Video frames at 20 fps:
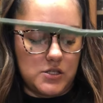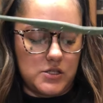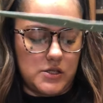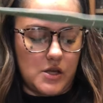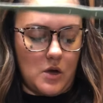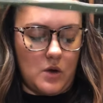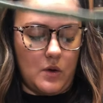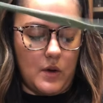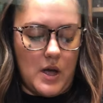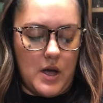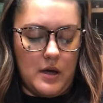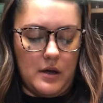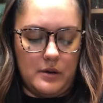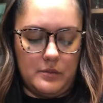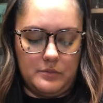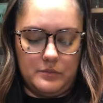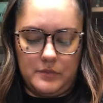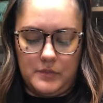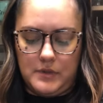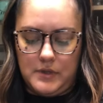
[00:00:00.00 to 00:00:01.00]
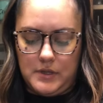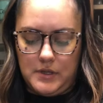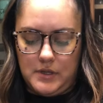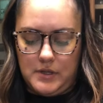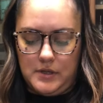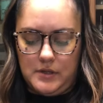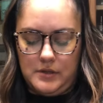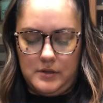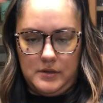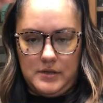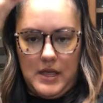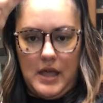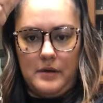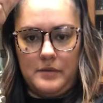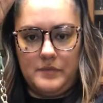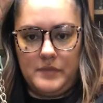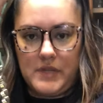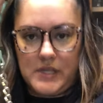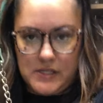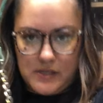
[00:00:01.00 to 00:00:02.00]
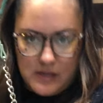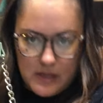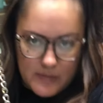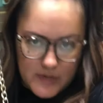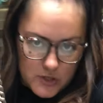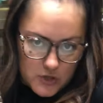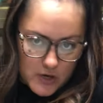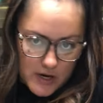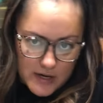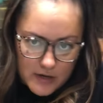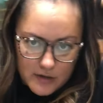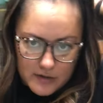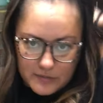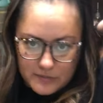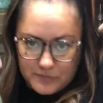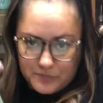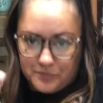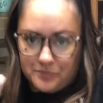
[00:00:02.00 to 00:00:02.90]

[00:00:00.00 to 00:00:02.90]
So, um, yeah, let, let me try it on.